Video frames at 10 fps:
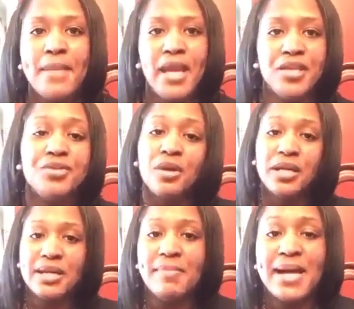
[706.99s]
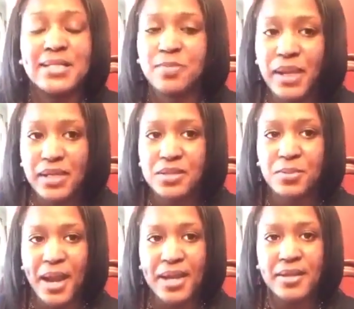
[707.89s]
and you are in my space,
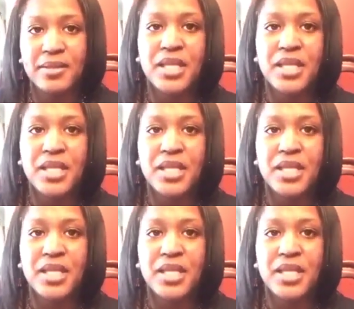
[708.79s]
right?